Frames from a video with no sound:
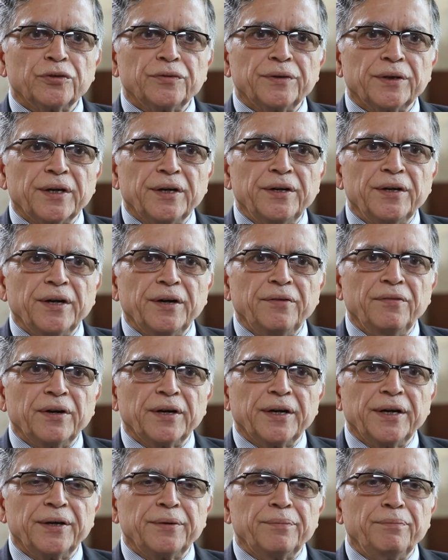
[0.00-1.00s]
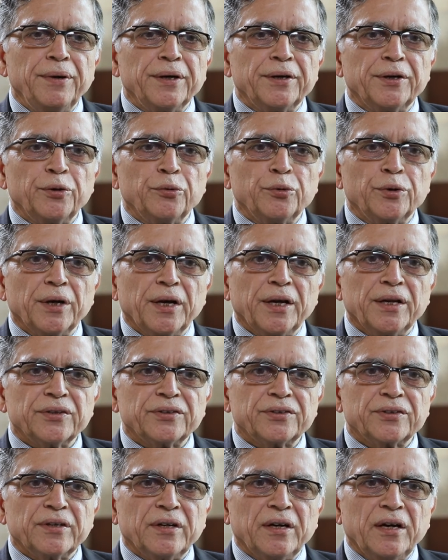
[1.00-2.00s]
of the country will get better
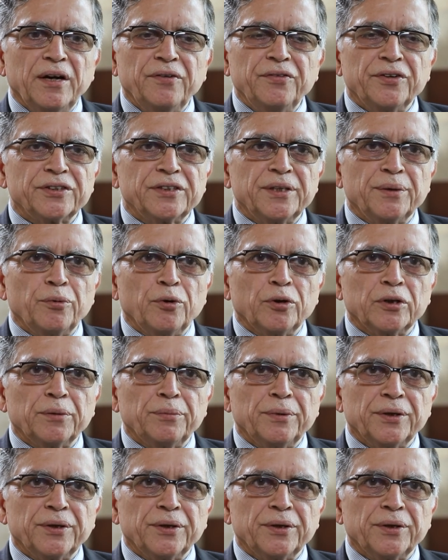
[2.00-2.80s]
utilized. I wish them all the